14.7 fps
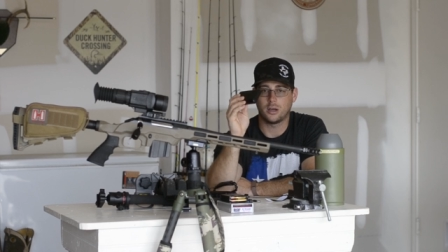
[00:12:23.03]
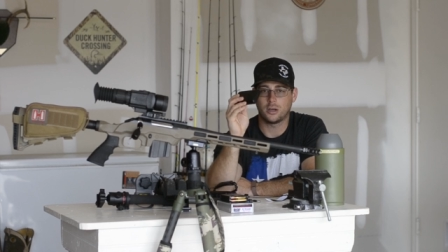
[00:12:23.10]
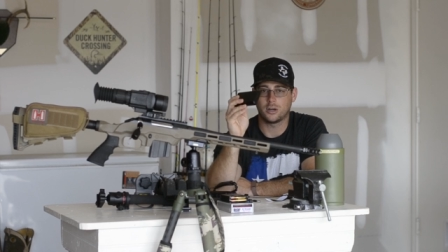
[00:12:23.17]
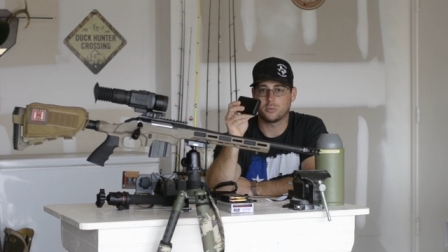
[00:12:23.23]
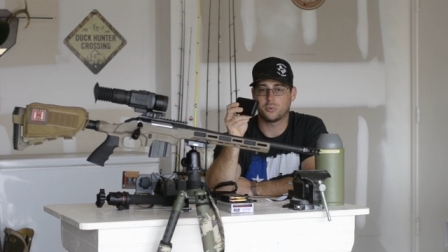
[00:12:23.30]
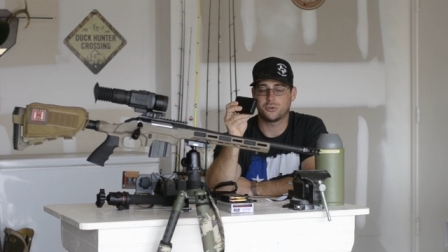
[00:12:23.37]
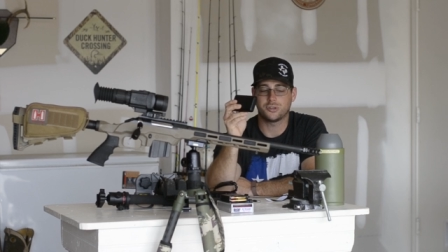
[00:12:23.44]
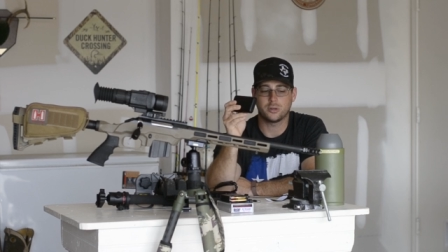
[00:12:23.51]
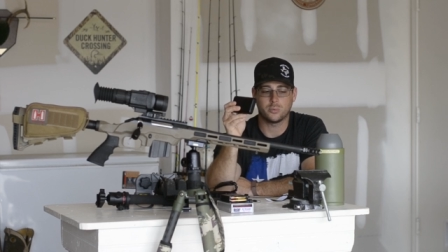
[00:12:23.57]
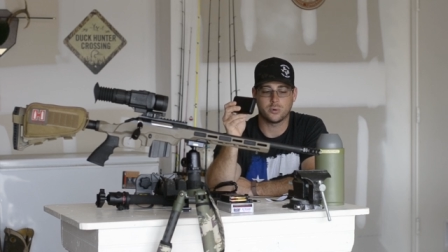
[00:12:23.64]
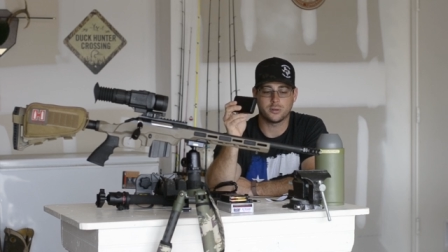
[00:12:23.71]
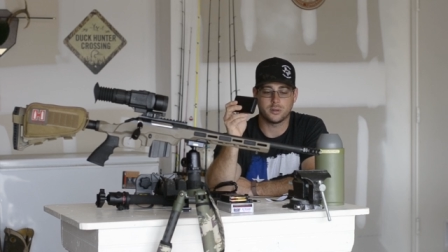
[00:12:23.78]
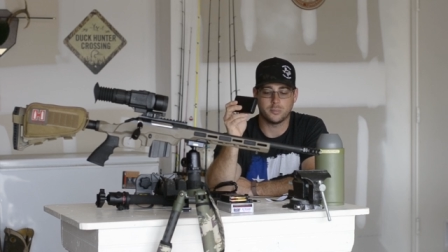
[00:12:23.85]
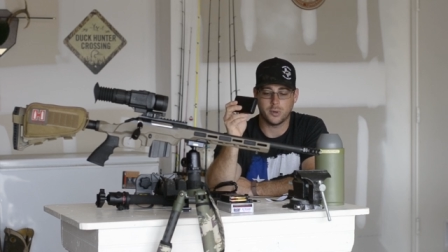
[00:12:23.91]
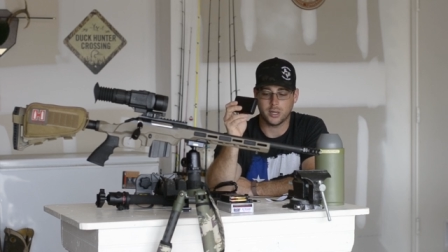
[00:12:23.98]
It is
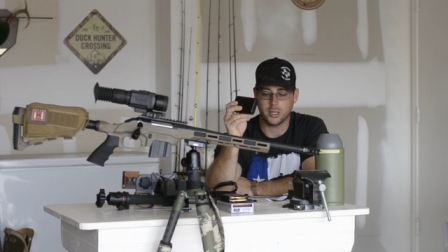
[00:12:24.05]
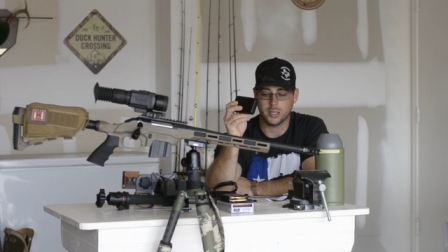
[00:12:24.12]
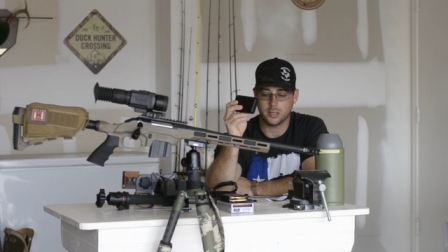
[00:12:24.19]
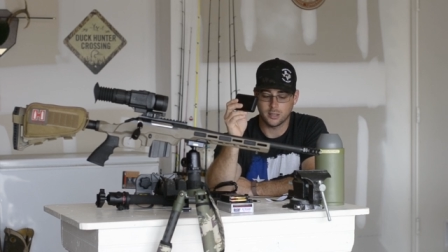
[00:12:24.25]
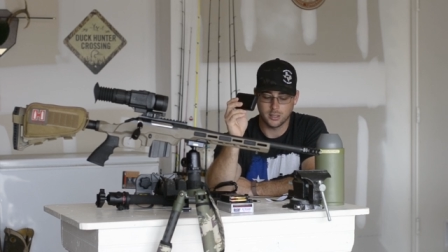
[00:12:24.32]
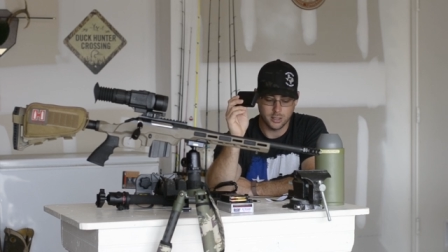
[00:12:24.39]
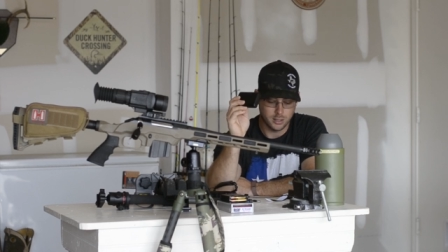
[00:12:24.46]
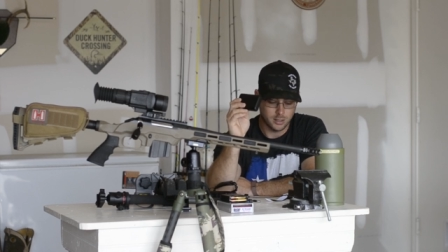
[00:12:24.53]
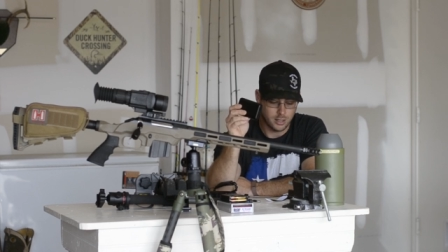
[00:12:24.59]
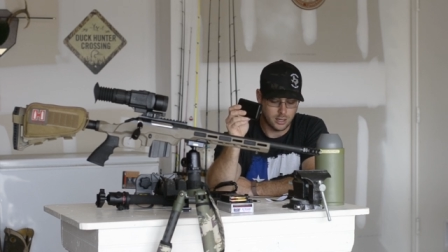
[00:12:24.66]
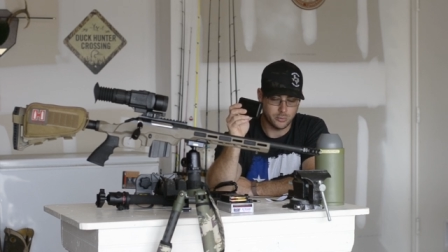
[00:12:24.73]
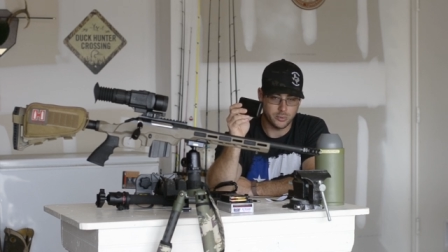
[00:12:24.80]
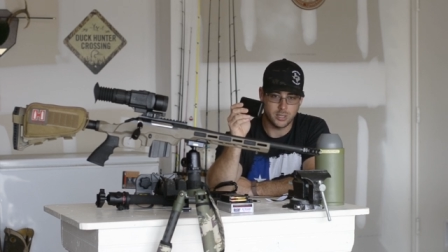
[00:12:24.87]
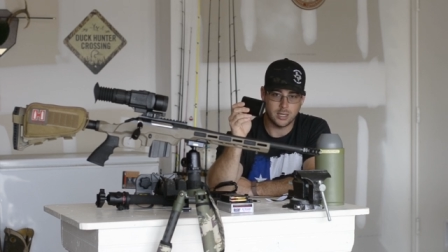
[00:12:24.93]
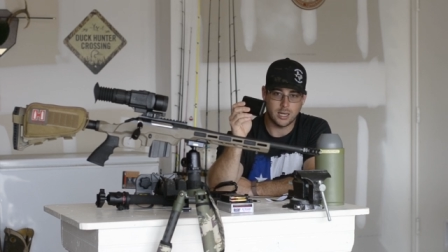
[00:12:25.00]
hundred percent worth the money.
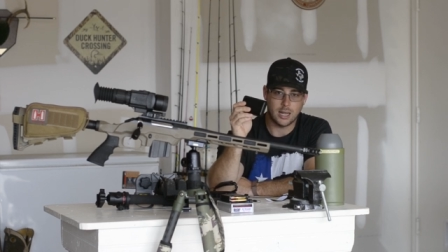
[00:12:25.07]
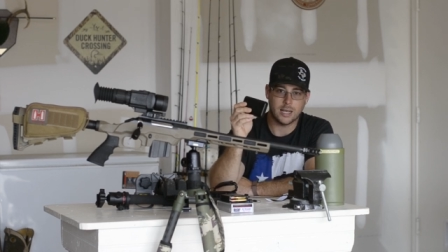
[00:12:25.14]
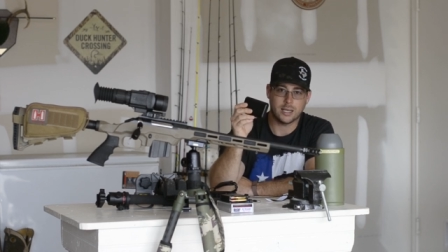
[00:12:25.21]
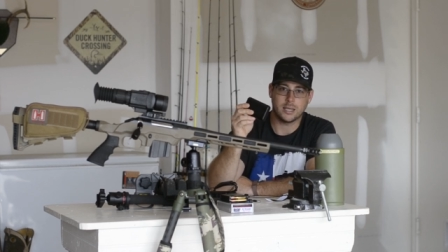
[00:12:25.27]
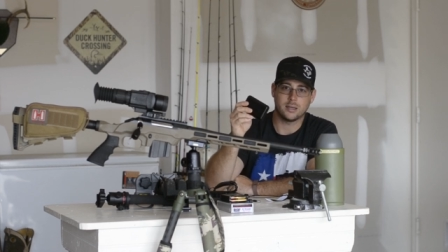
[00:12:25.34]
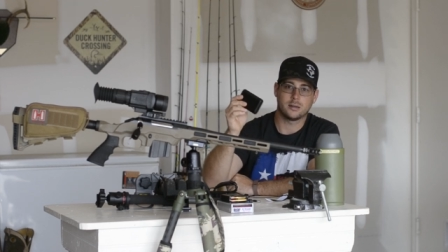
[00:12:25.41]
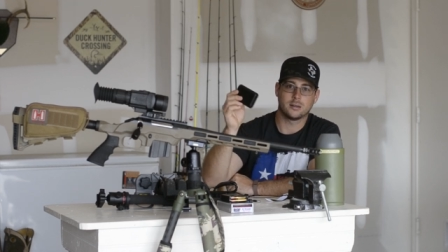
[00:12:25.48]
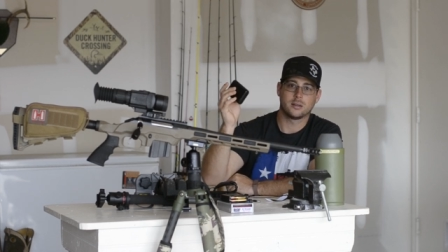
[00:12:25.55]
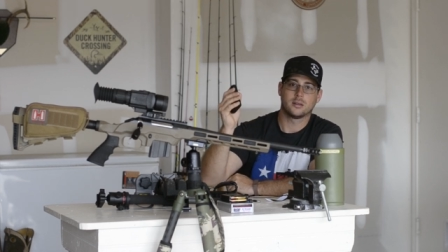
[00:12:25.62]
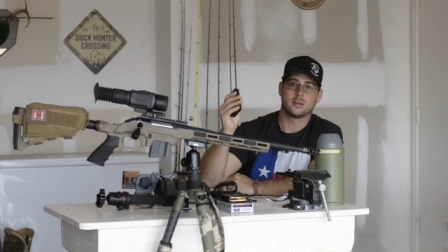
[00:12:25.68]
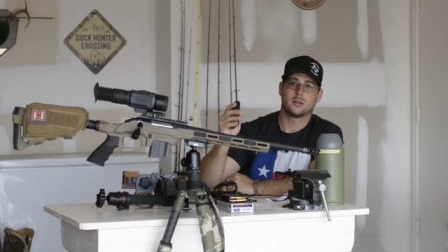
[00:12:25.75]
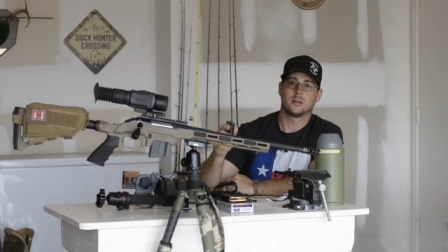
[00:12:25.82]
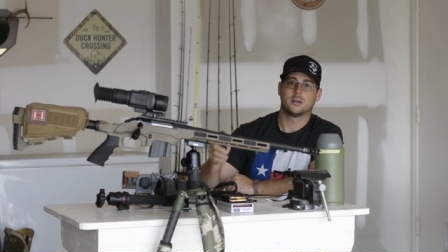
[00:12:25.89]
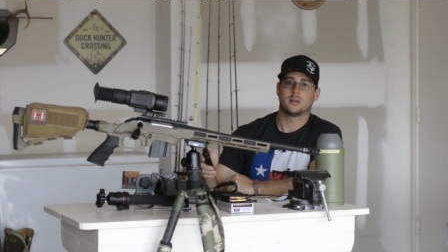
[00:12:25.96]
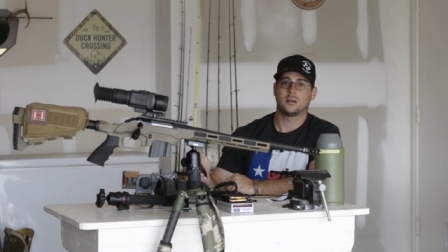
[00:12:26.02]
I really like
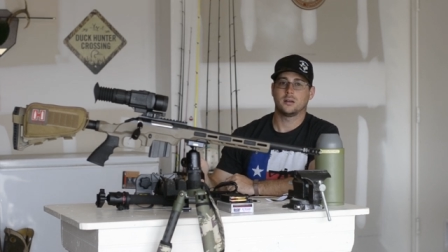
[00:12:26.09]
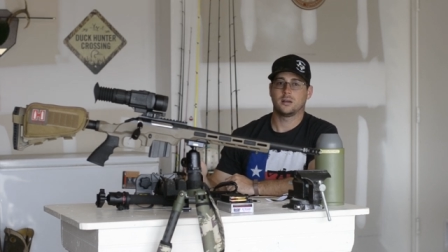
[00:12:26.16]
it.